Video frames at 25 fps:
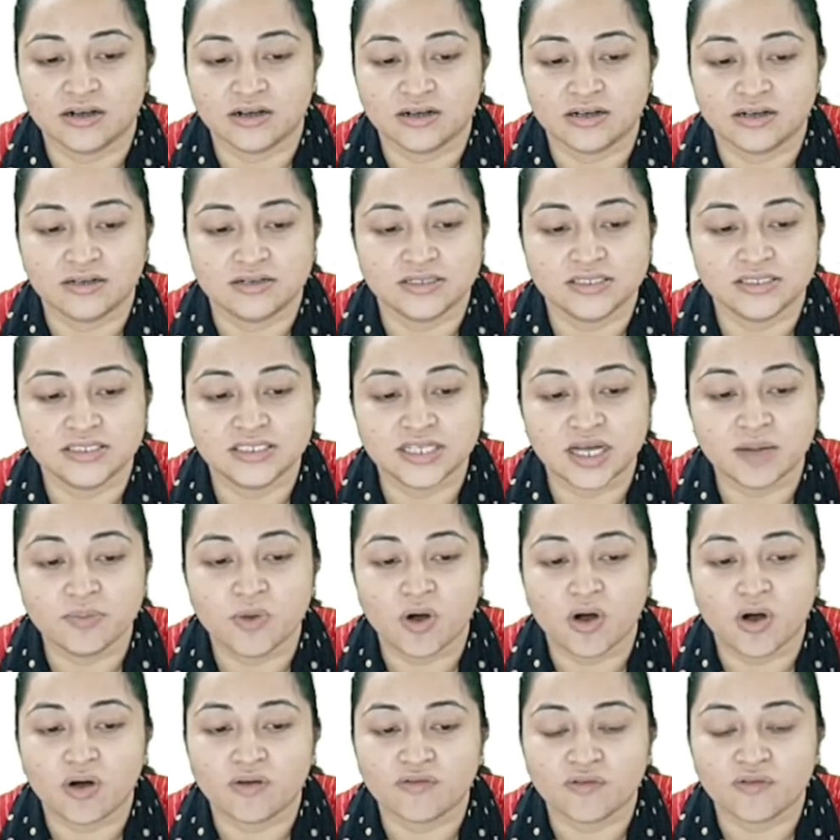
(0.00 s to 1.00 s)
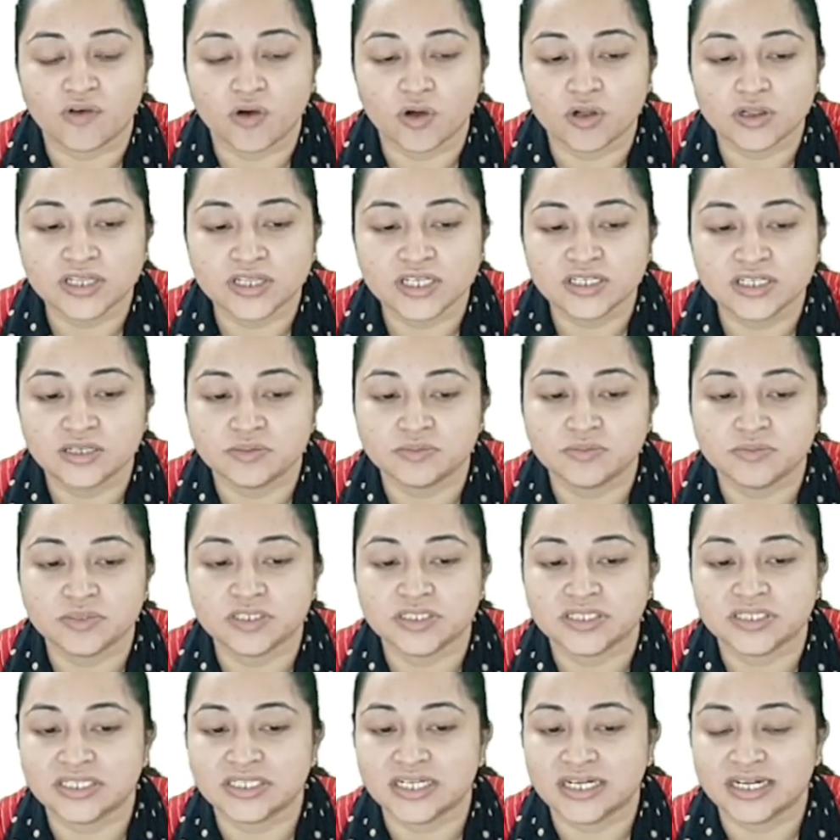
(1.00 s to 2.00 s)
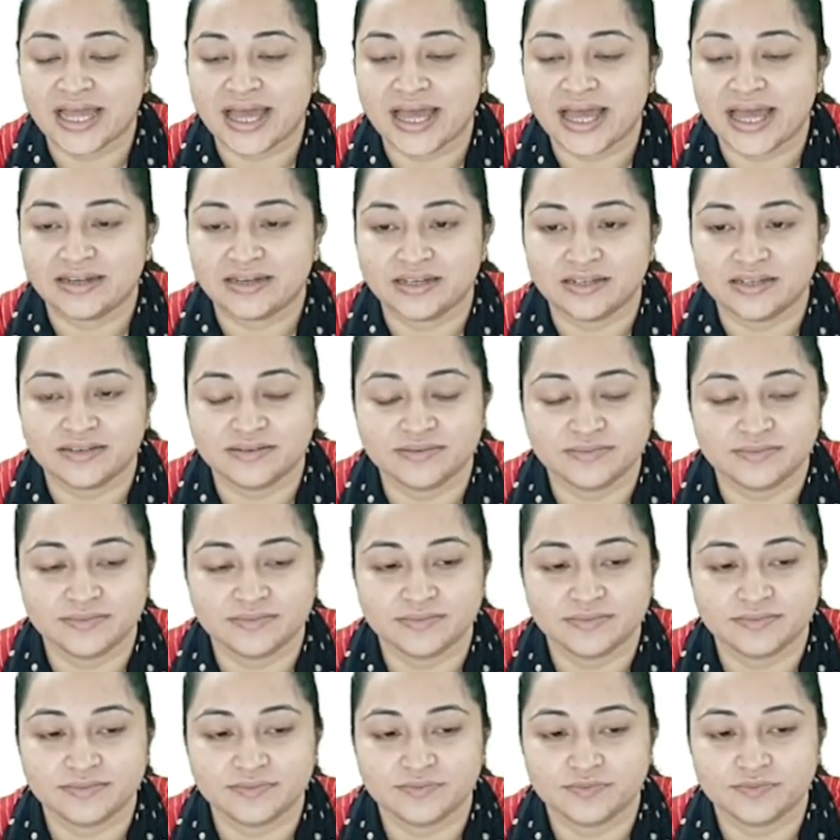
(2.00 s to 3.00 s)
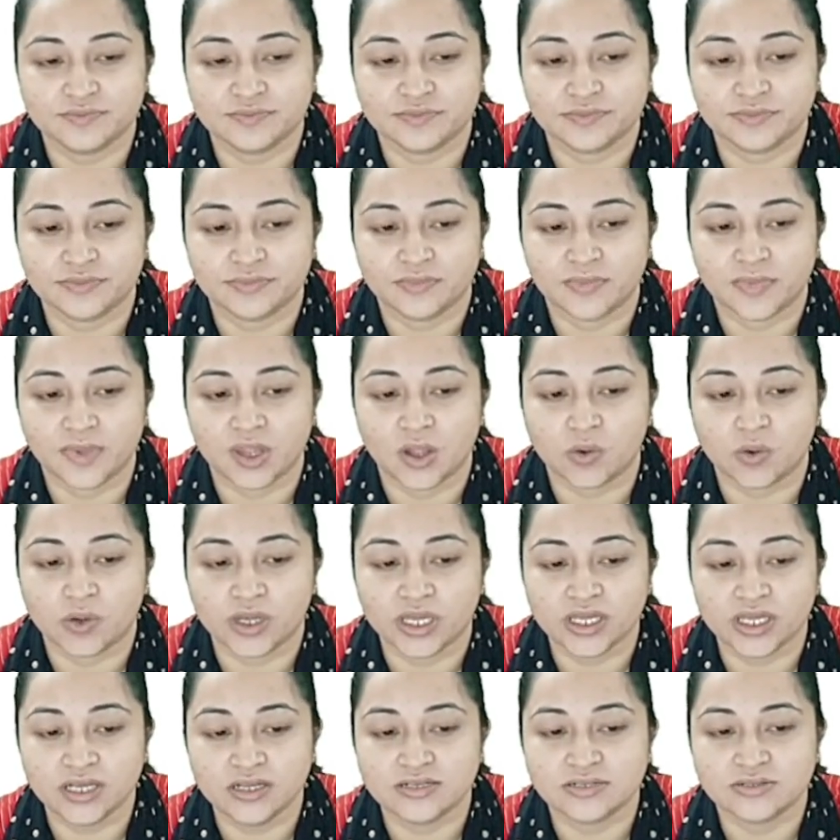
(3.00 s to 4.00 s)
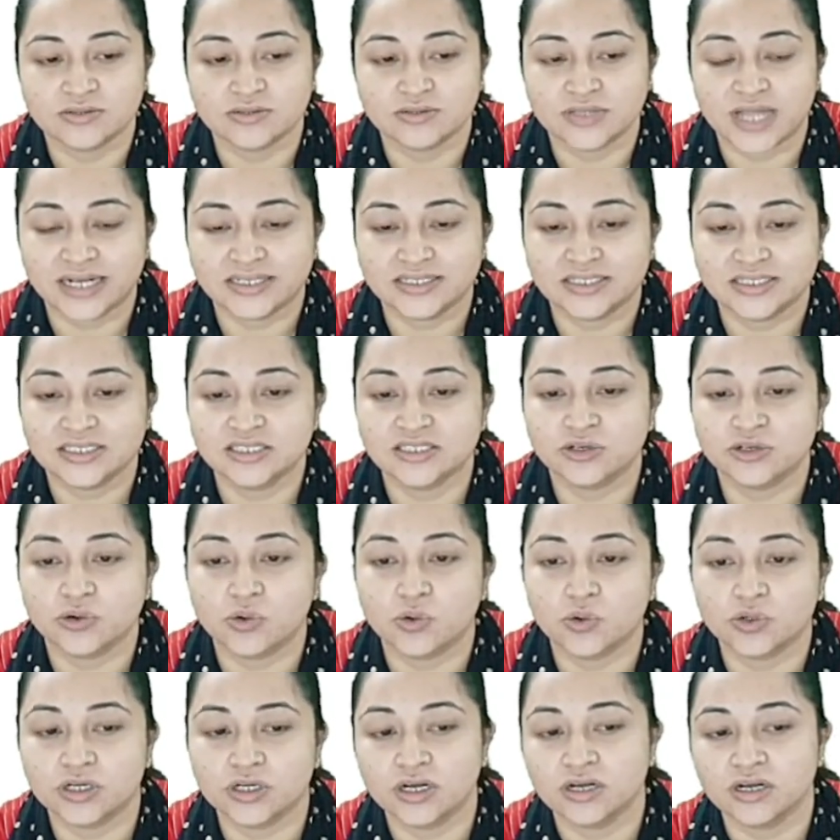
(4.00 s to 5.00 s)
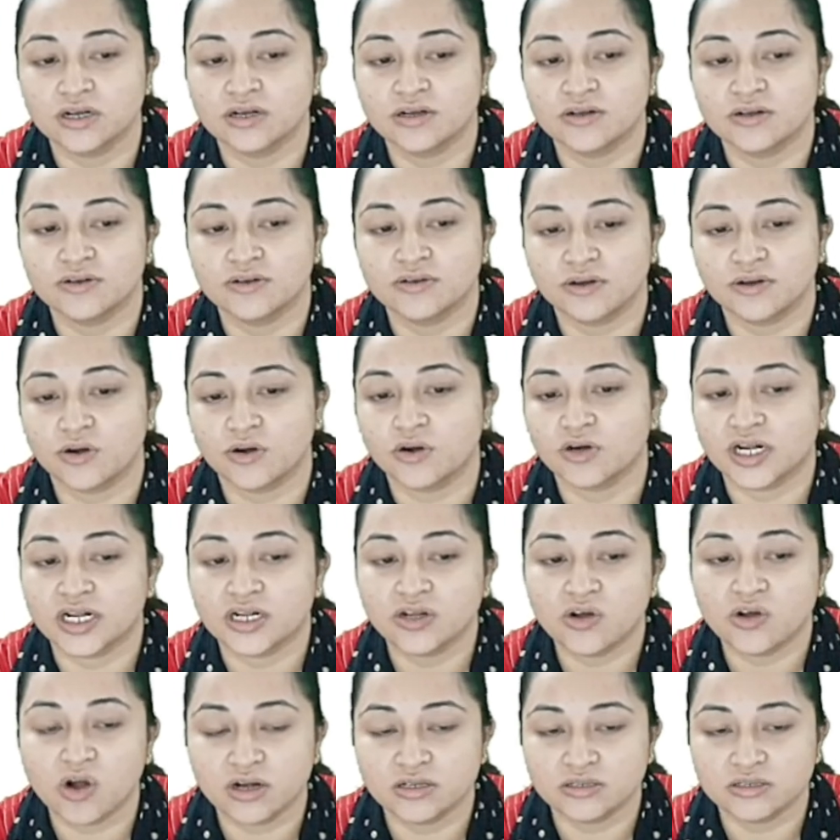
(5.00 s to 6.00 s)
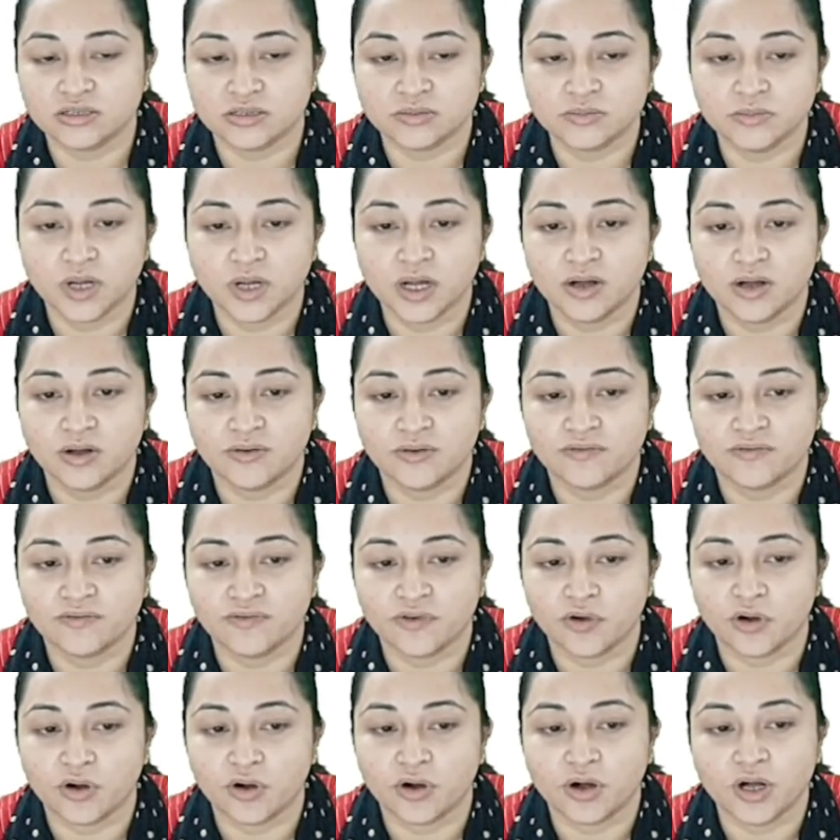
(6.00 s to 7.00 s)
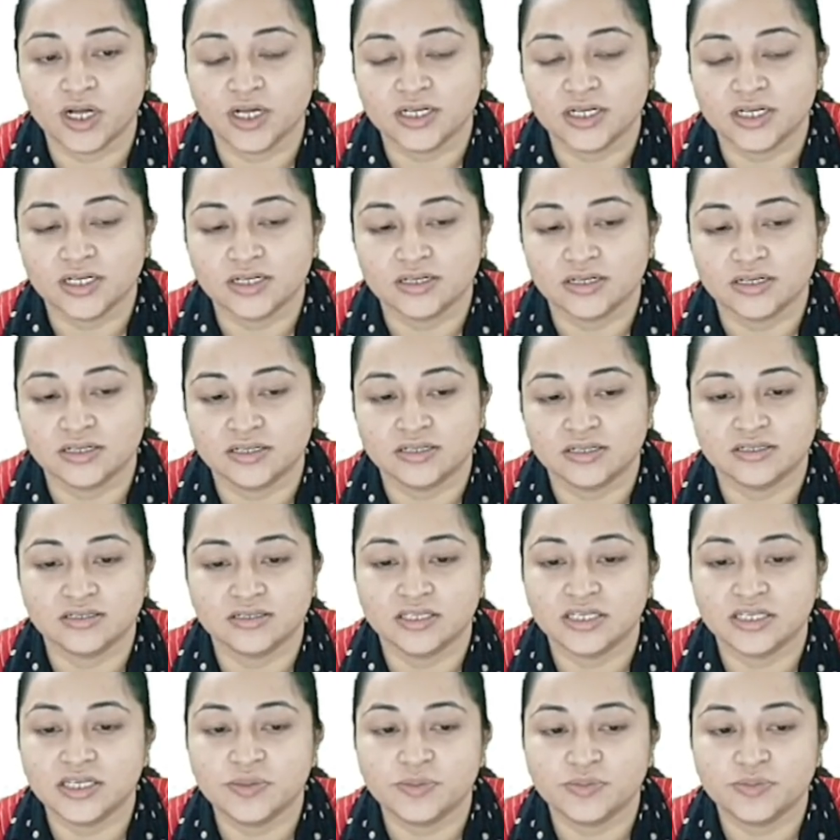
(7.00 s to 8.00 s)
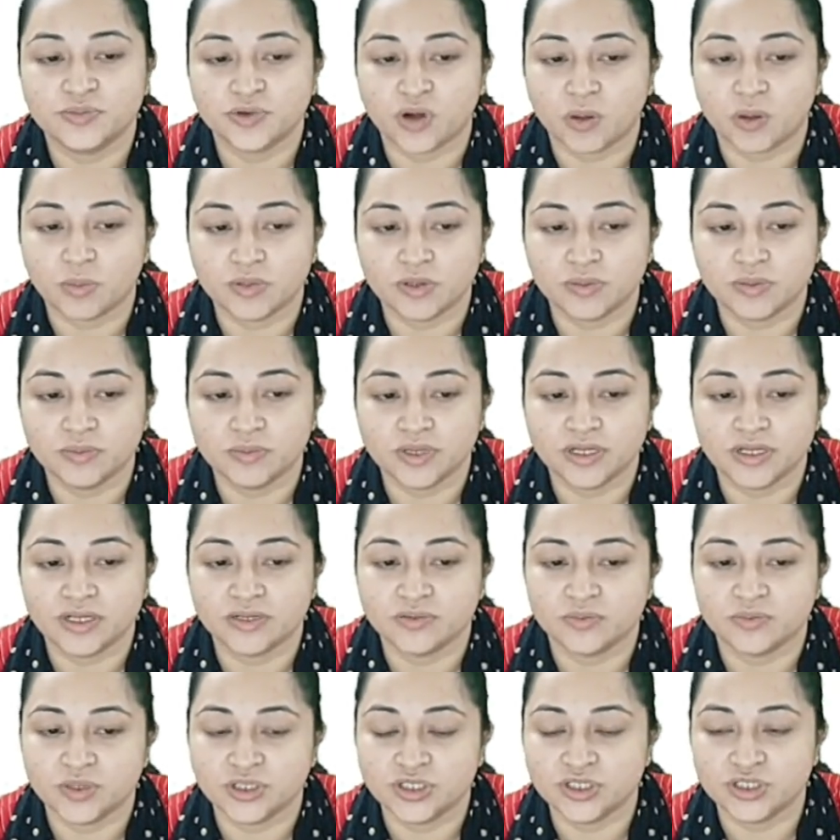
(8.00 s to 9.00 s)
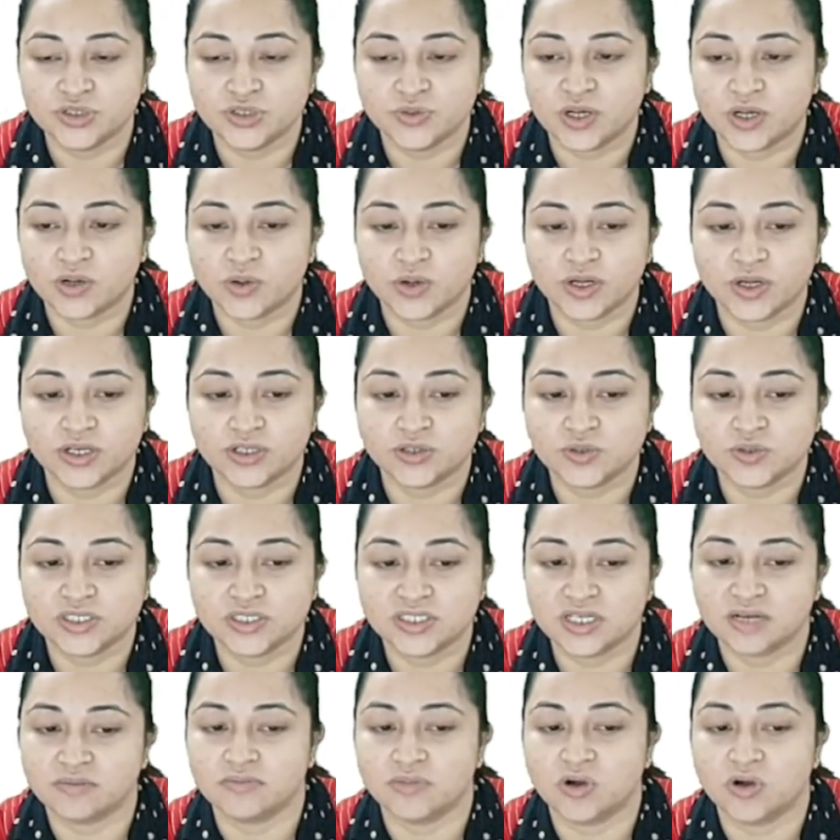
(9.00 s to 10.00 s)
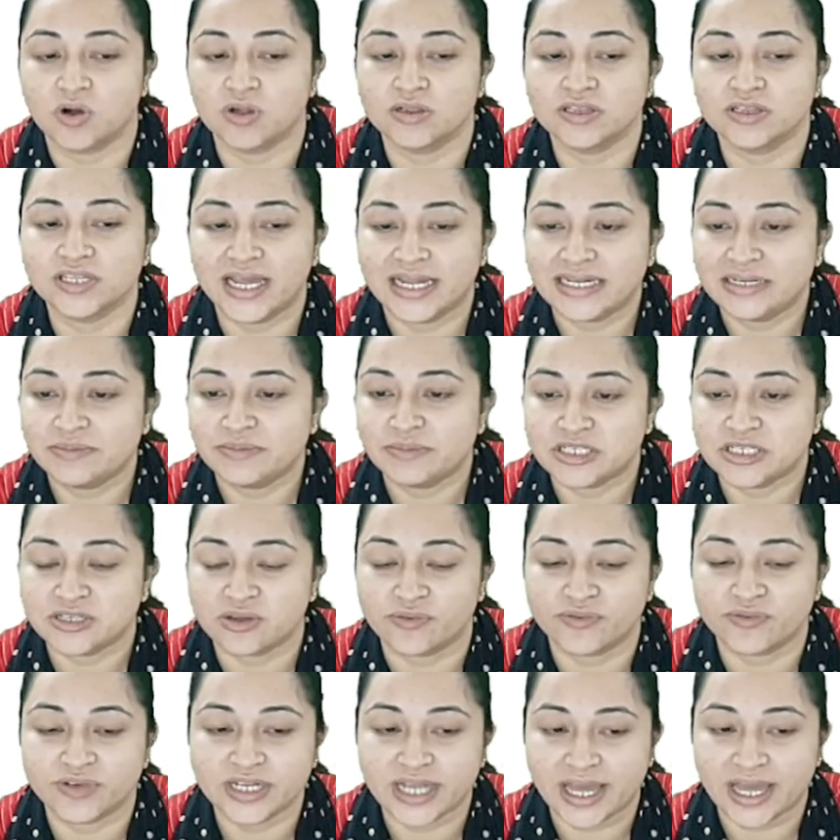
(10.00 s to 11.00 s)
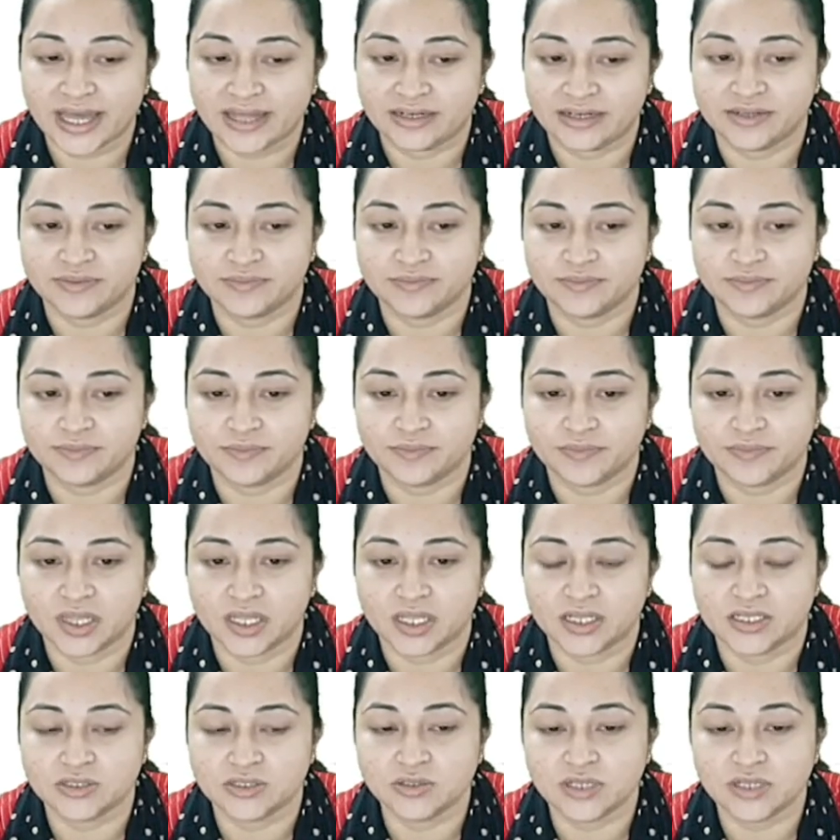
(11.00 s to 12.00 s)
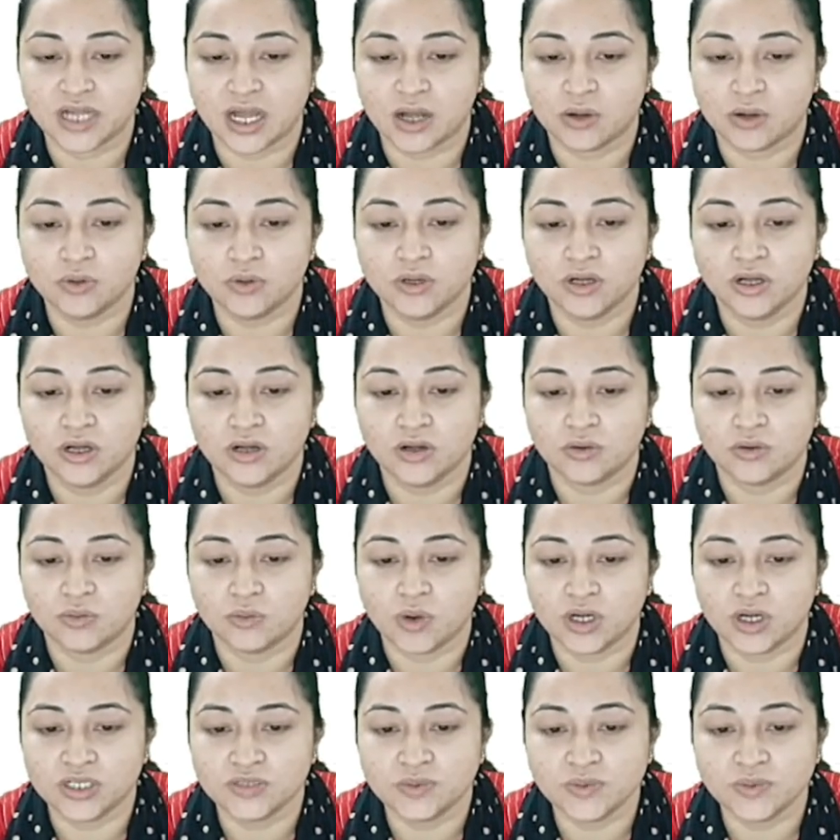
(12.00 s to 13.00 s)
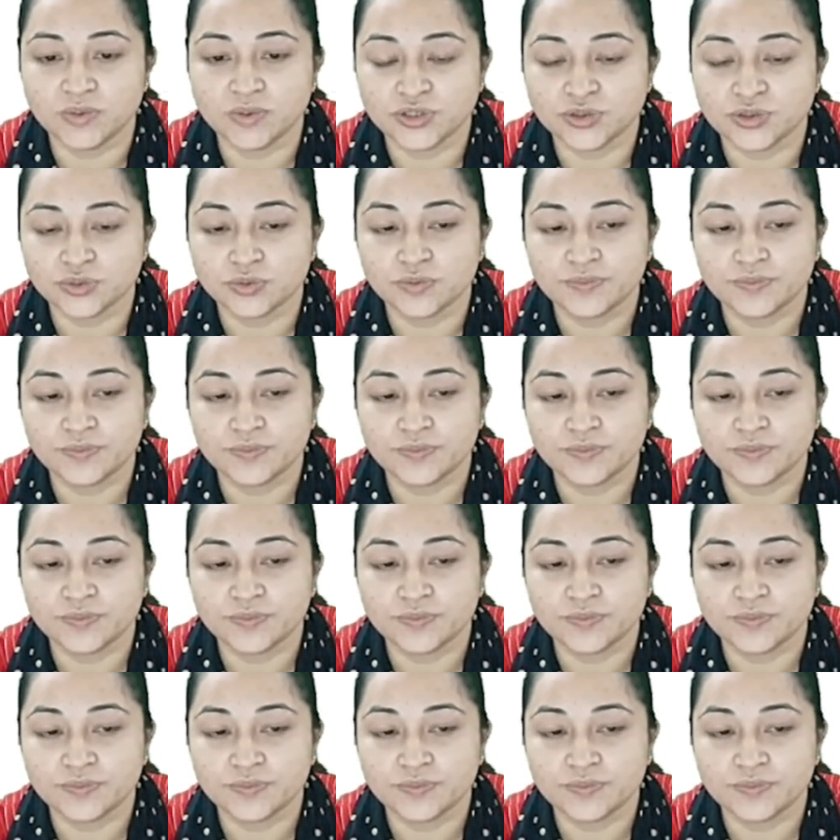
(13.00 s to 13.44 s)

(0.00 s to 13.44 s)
sum of all the numbers in an array. Okay, so that is the code or algorithm for the problem in which we are going to sum all the elements of an array. So now what we will do,